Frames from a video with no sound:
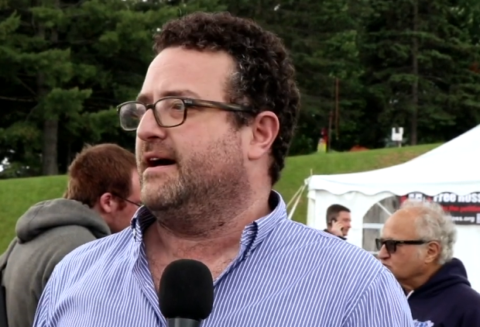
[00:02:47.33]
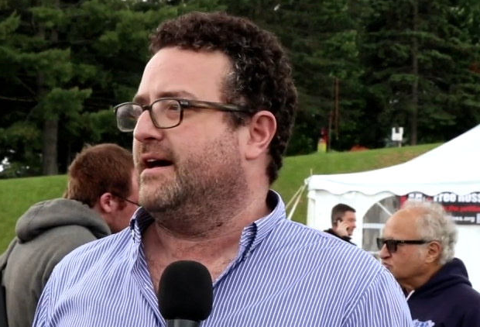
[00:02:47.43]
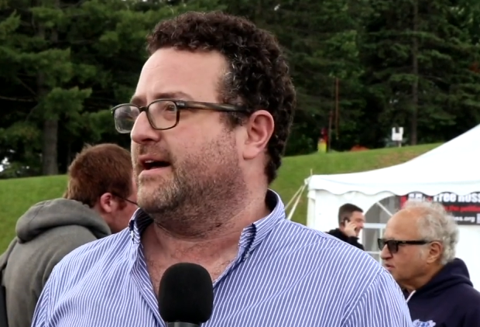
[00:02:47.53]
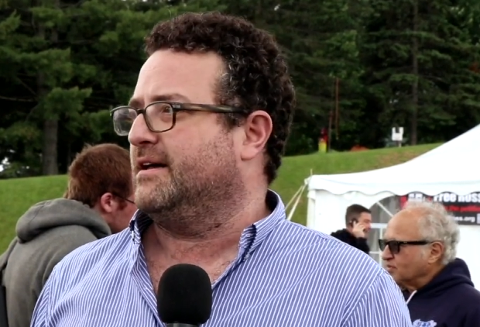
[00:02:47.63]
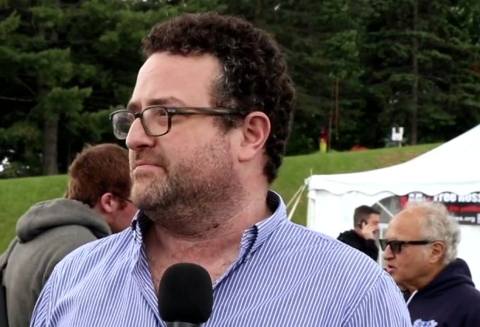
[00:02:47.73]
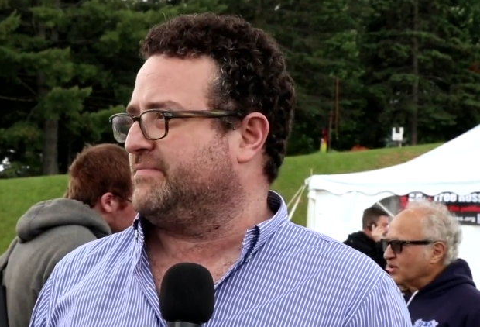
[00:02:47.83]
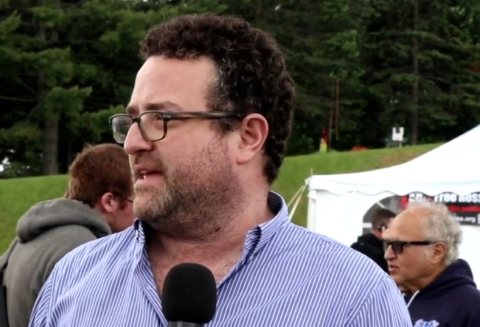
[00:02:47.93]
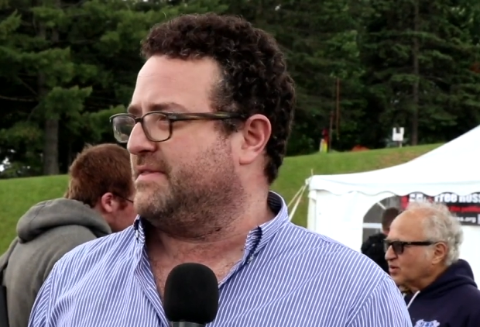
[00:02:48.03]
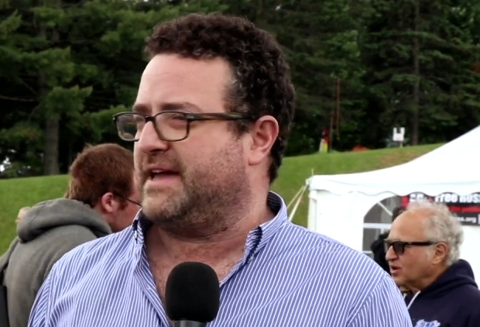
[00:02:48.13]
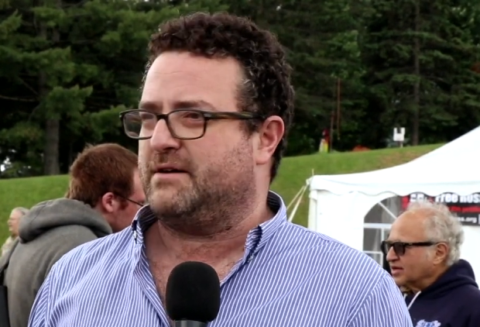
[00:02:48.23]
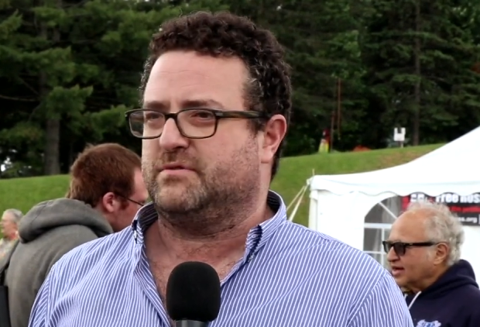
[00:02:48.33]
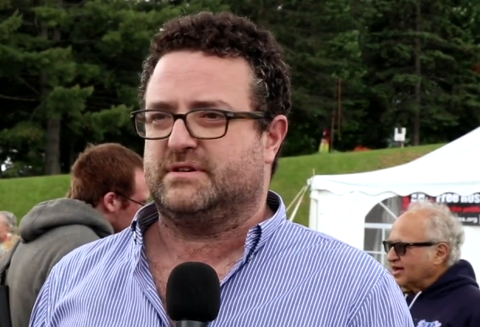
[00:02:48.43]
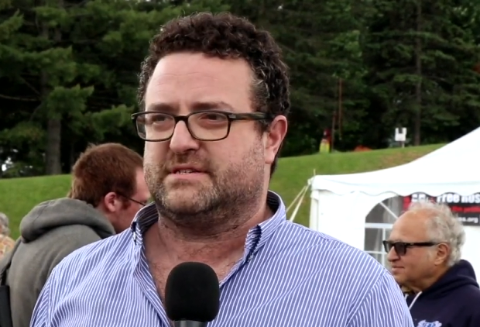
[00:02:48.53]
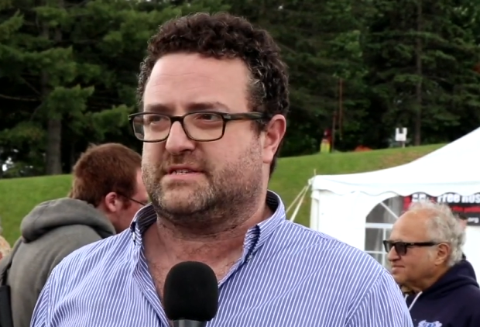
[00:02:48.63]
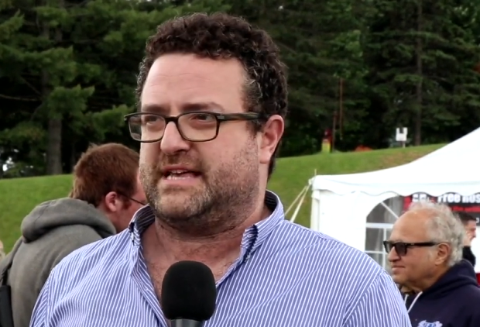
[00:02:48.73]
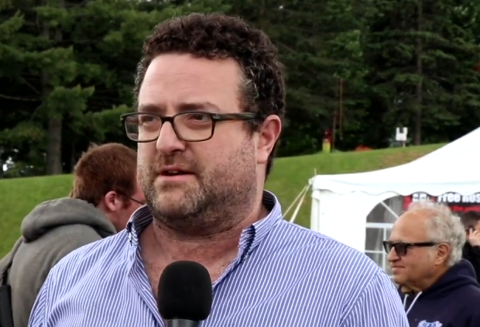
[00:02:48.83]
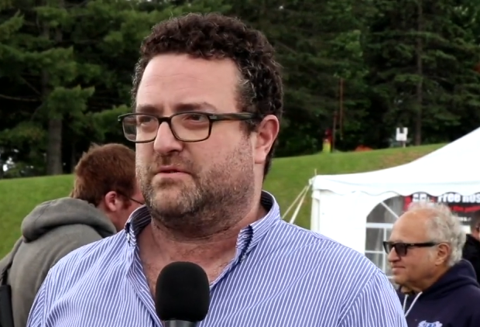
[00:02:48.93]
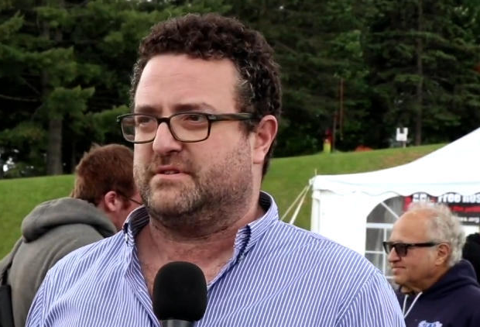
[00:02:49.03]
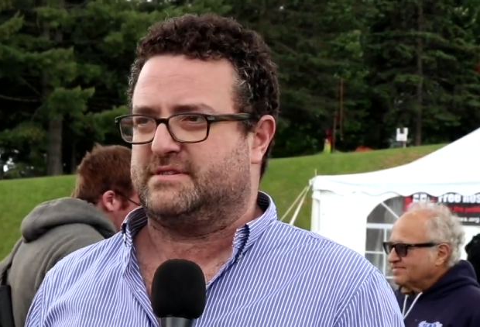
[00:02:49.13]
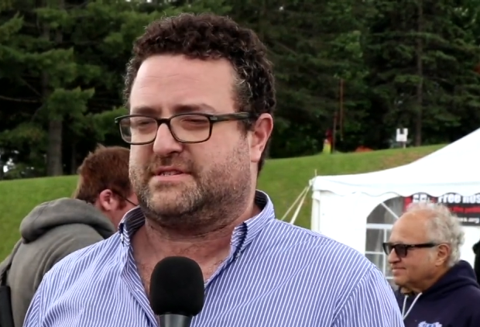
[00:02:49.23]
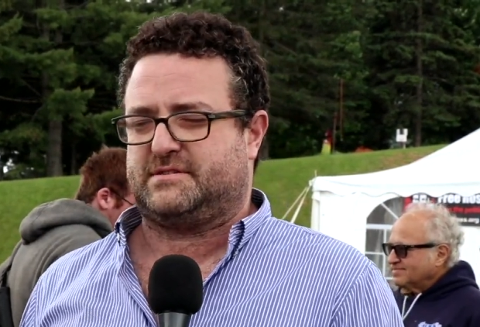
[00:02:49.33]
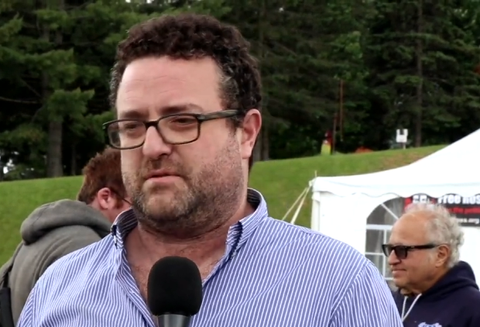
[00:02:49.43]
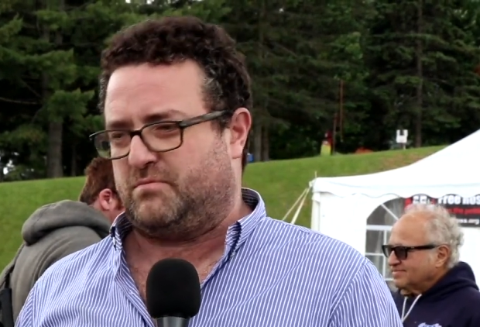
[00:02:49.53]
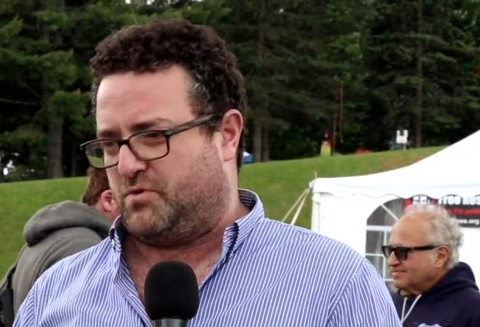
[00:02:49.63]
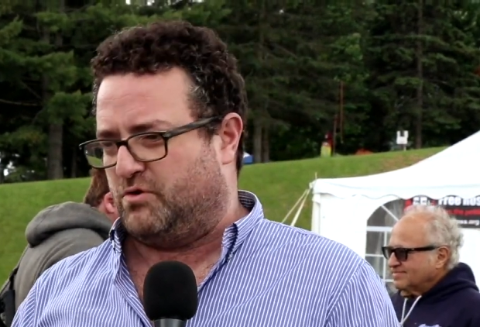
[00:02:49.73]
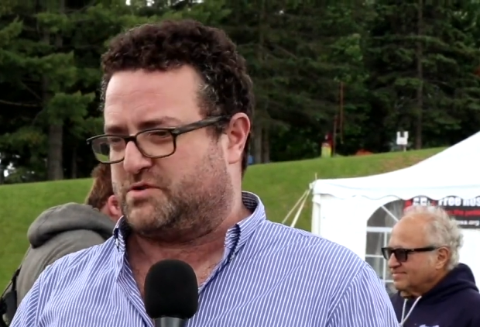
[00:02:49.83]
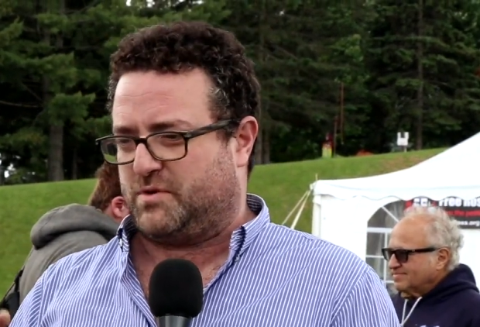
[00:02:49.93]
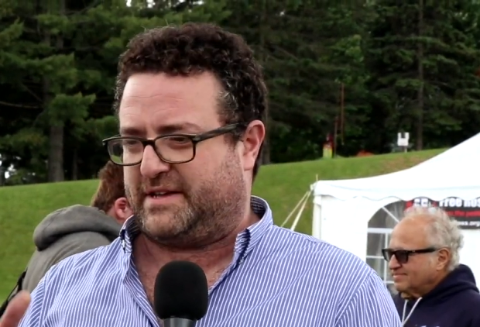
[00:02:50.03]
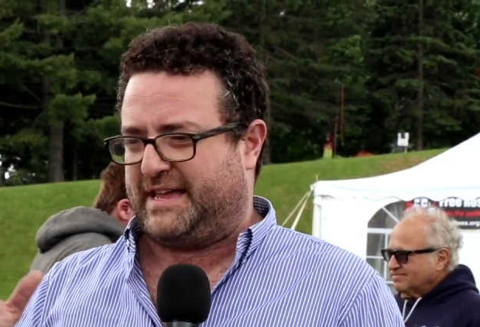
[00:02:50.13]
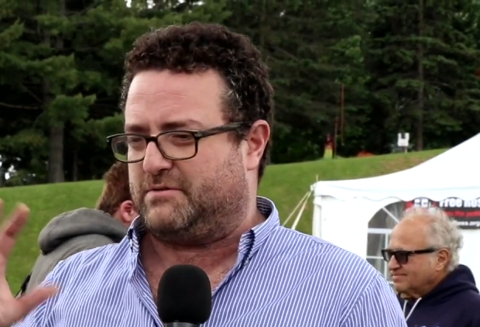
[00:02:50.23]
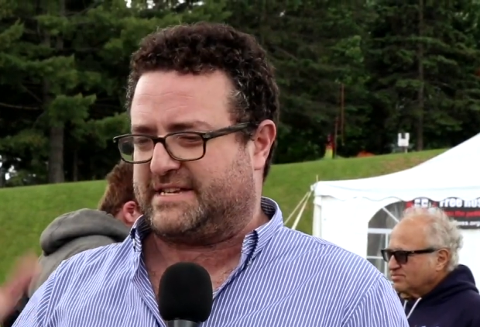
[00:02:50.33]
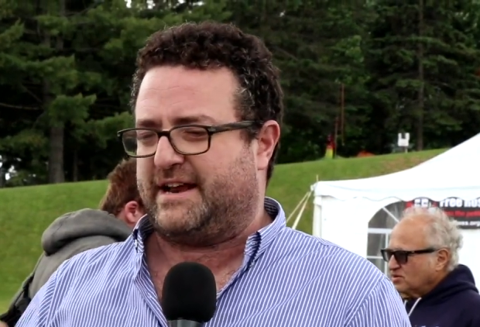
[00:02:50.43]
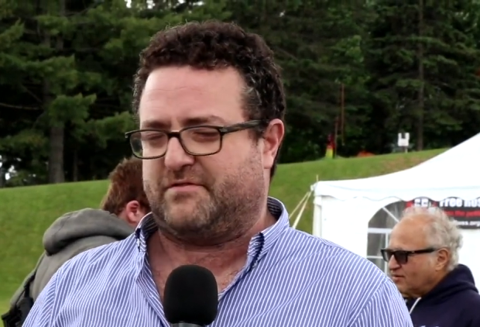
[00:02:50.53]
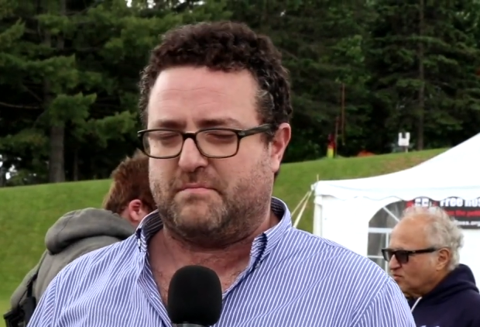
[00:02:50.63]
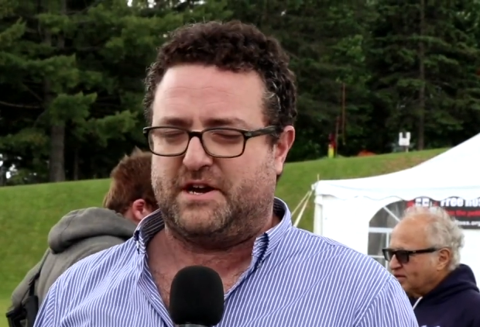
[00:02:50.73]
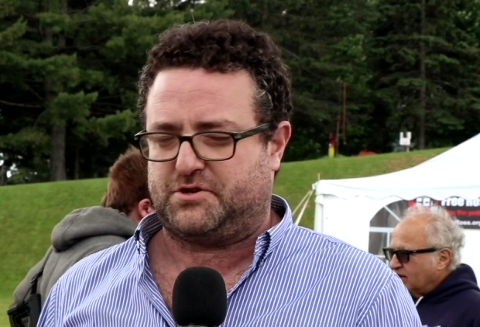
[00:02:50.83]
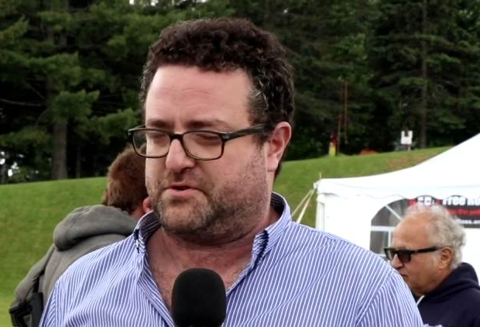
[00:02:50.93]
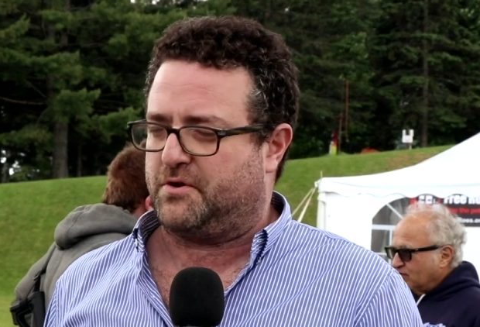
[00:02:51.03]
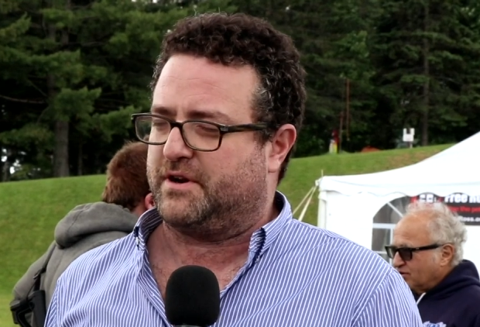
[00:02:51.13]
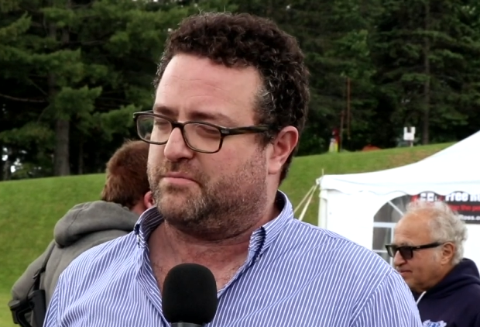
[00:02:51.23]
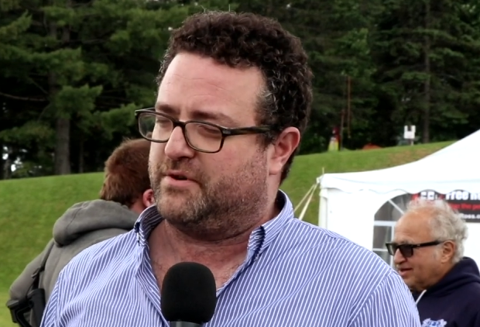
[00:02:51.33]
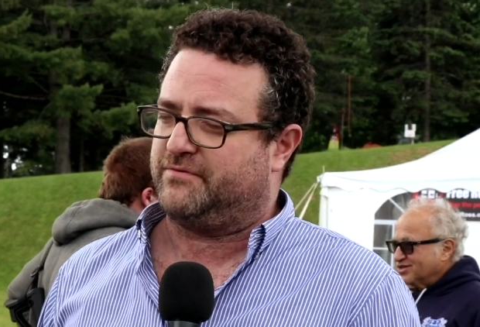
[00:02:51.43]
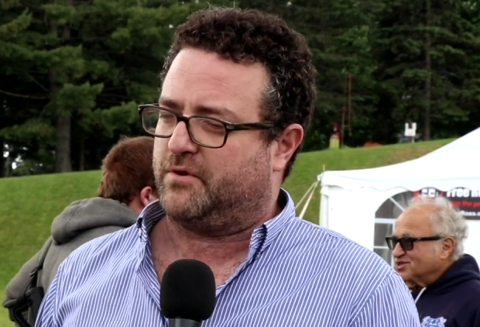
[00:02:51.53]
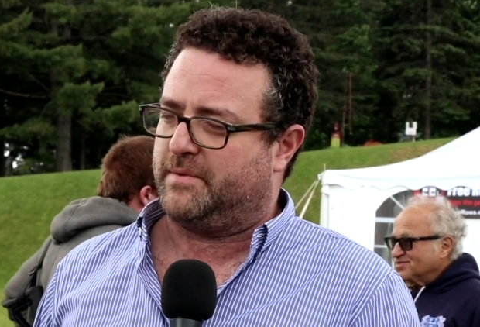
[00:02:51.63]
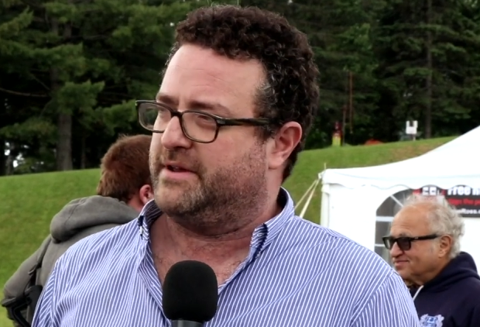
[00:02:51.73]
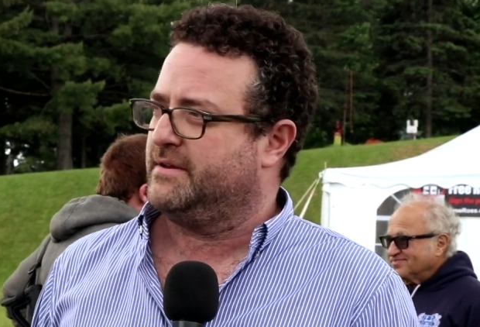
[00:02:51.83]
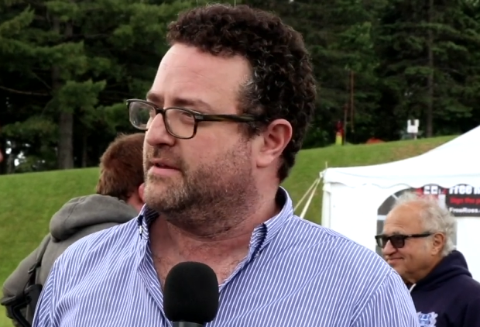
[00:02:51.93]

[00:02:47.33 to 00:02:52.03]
Speaker 1: And that was kind of a major turning point for me.